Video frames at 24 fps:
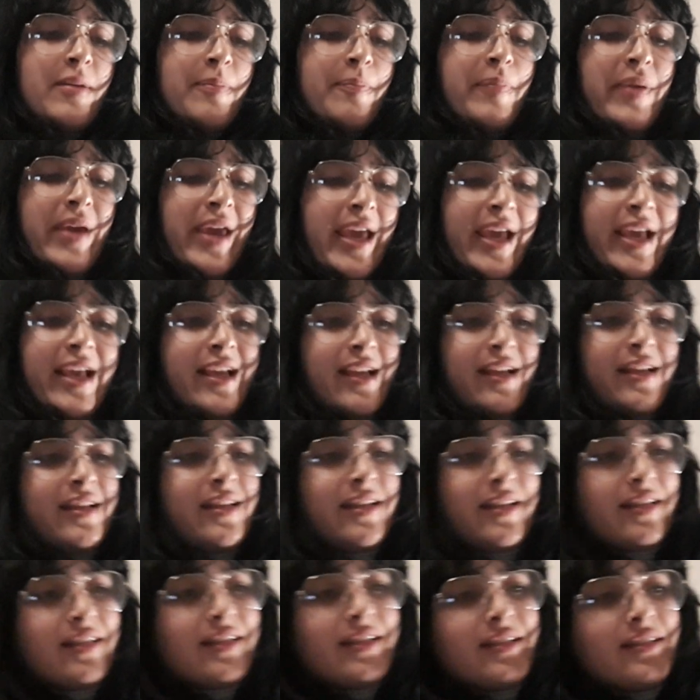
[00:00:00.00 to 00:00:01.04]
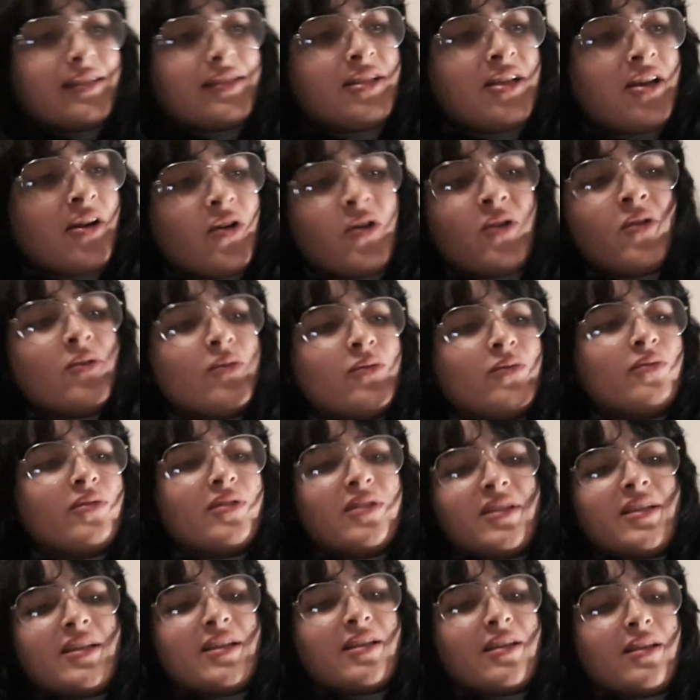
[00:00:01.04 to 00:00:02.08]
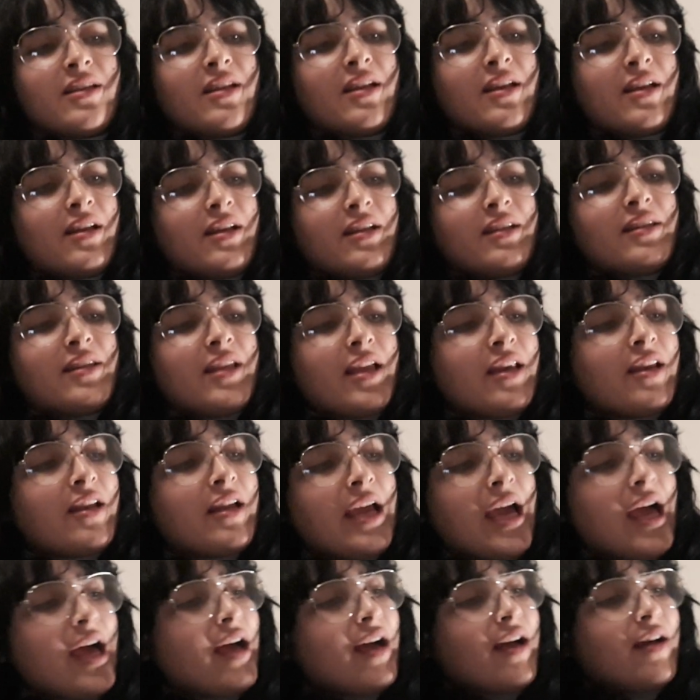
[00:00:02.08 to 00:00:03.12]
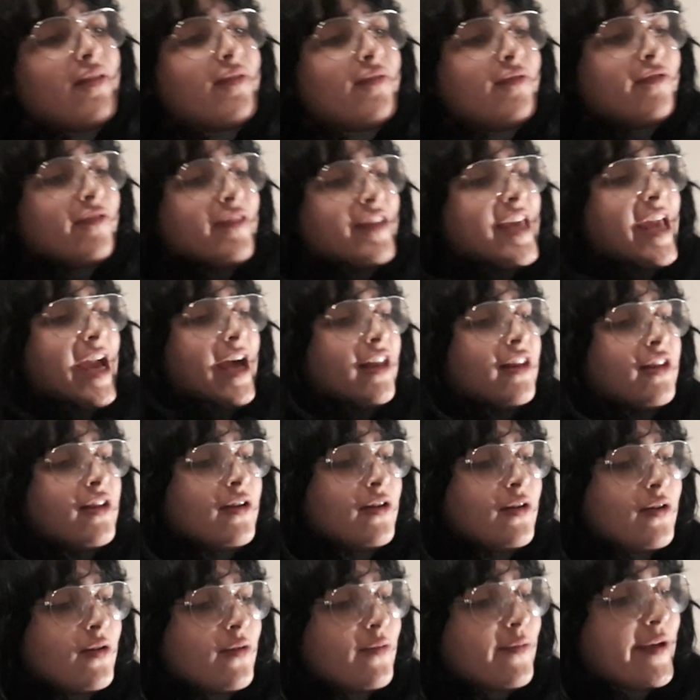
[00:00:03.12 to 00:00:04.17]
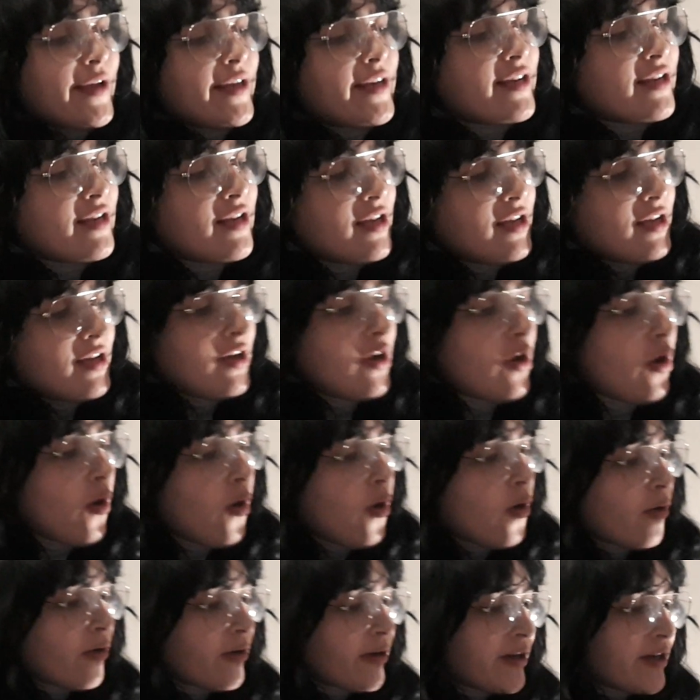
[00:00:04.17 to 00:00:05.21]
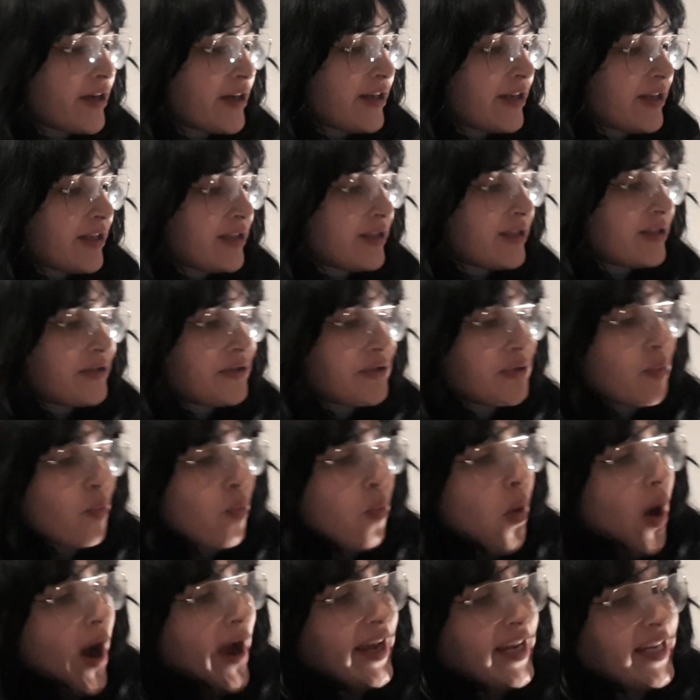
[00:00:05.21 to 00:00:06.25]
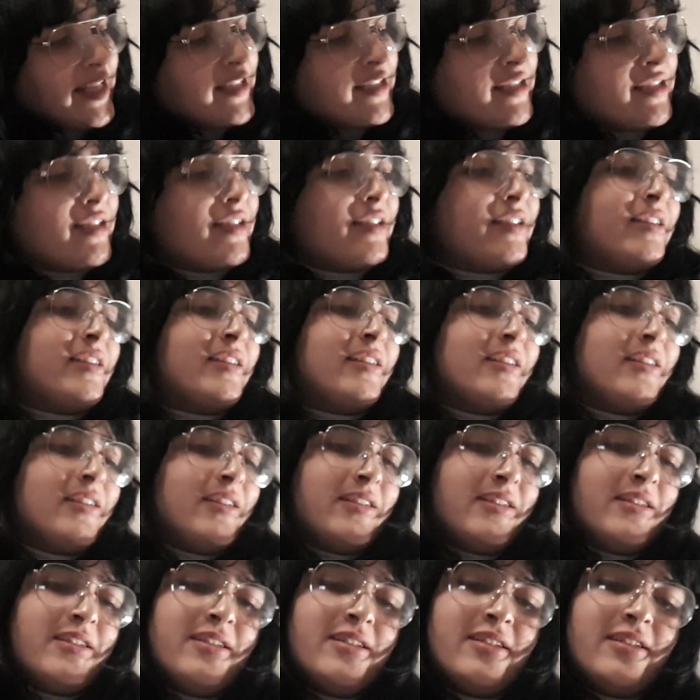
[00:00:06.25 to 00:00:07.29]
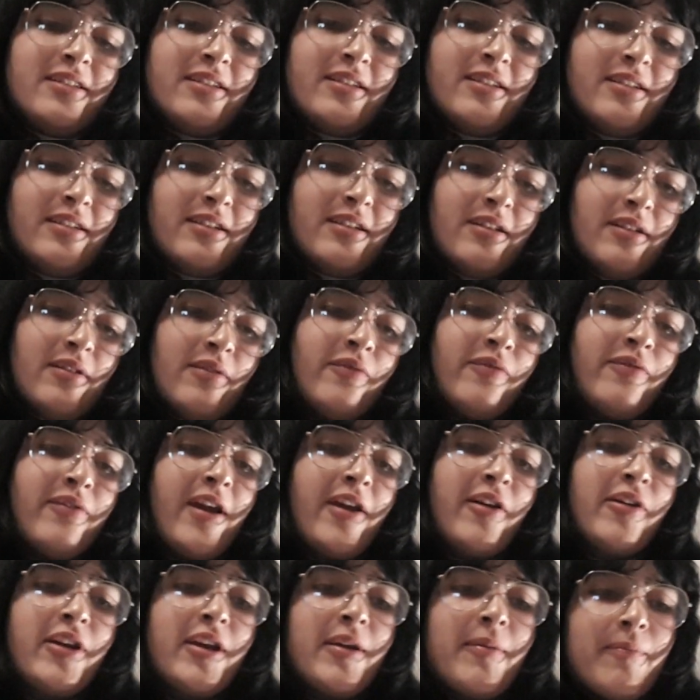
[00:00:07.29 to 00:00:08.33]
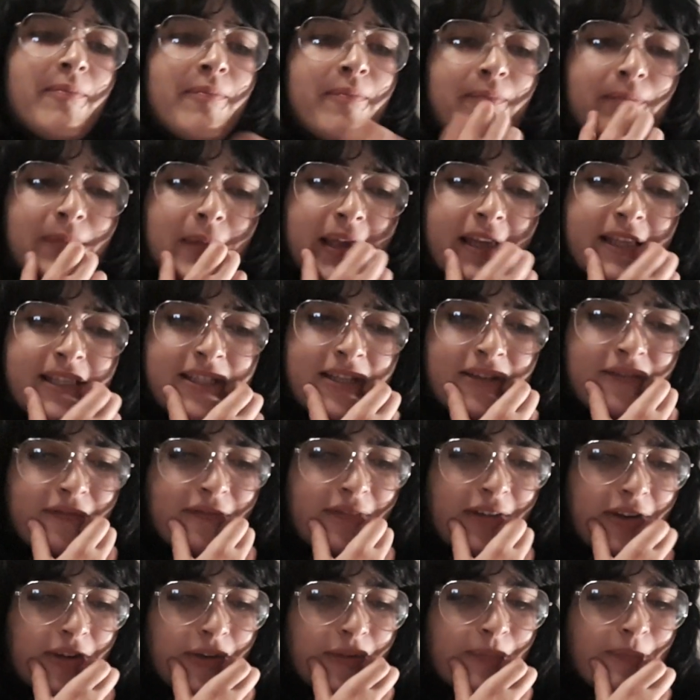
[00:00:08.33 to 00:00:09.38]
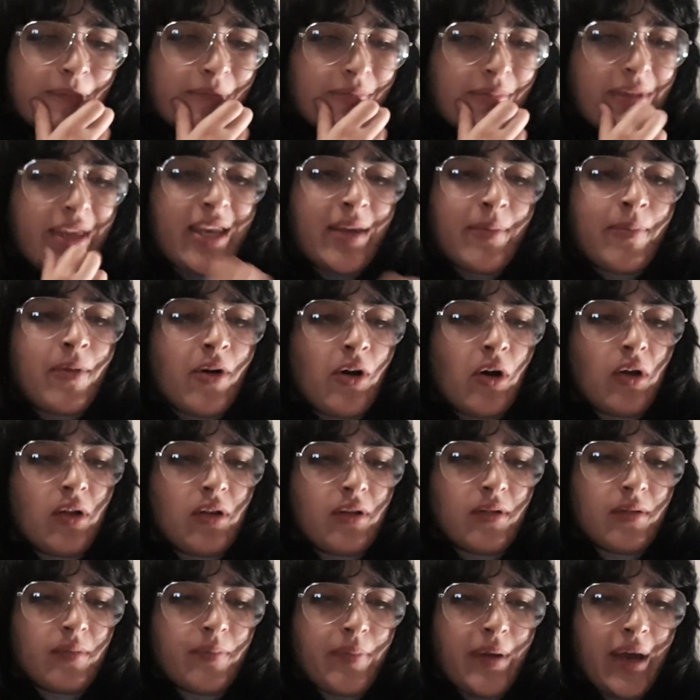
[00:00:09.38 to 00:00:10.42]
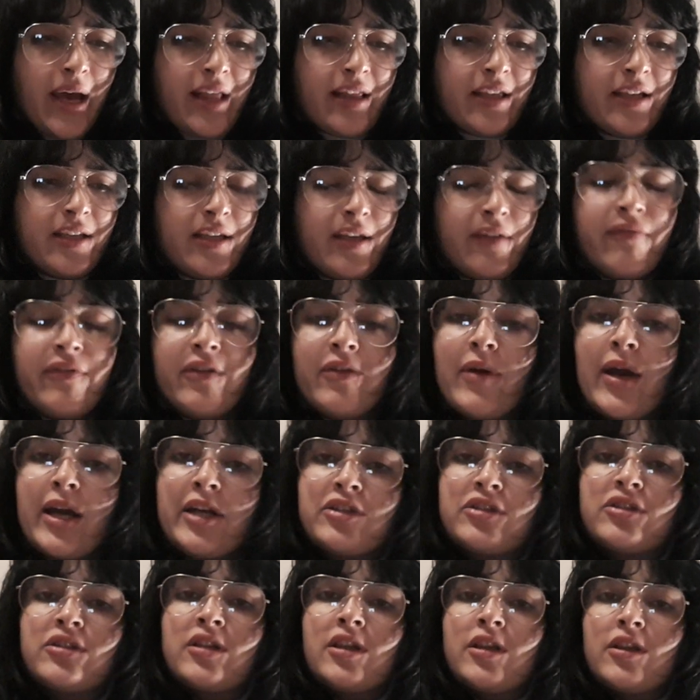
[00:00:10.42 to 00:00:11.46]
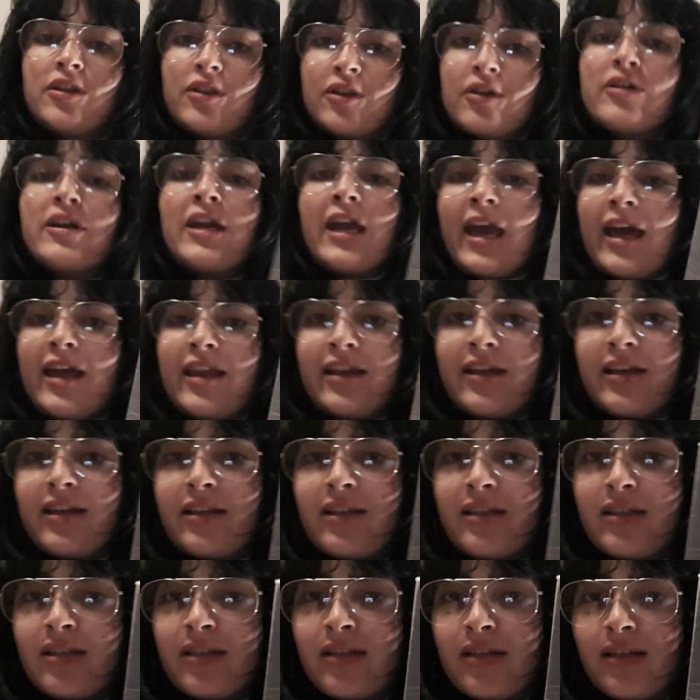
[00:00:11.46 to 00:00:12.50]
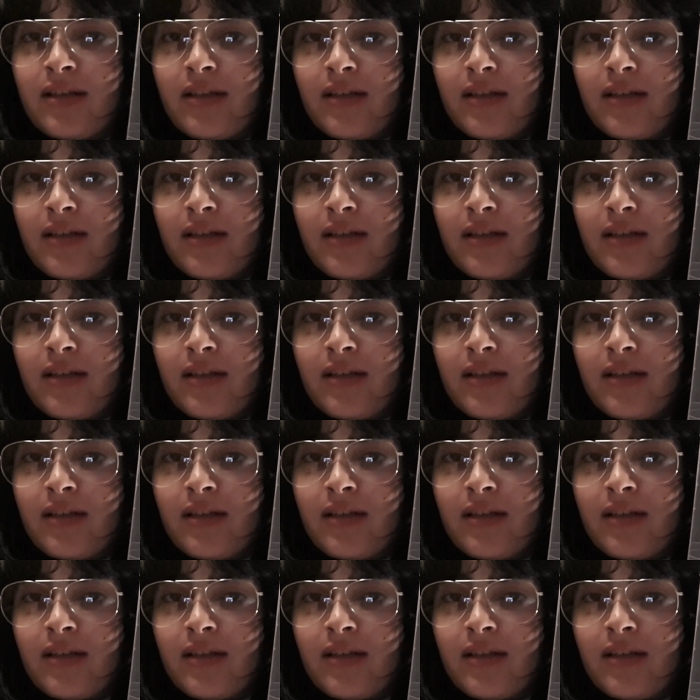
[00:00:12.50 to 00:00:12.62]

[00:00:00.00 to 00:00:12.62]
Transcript: pink tones, and then you have yellow and orange, white. It's a very minimal palette if you actually look at it,